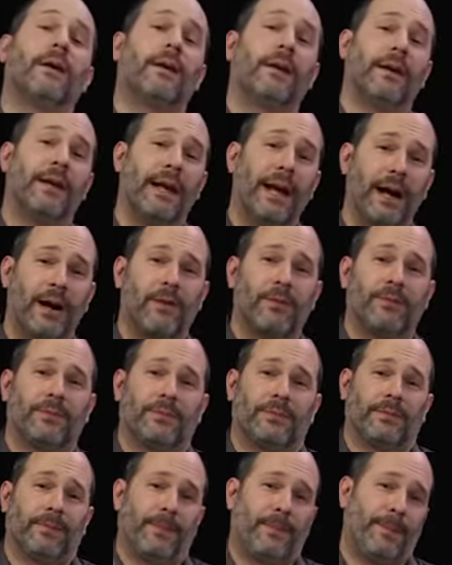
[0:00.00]
Now,
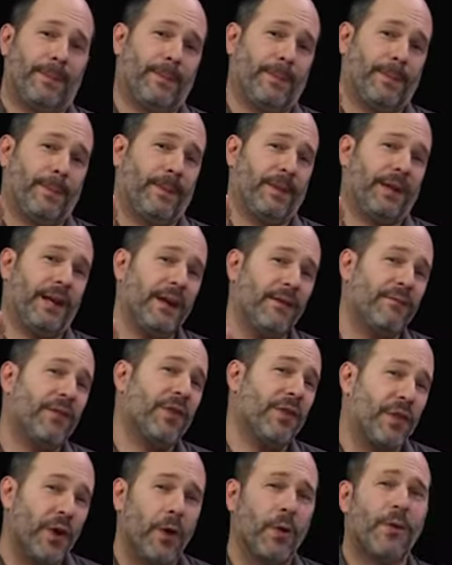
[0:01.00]

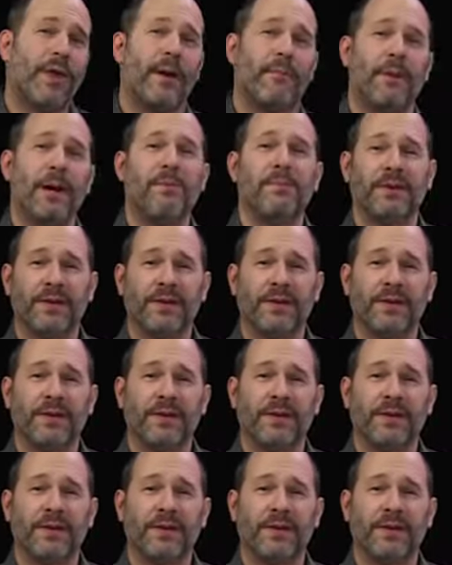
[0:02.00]
even though that might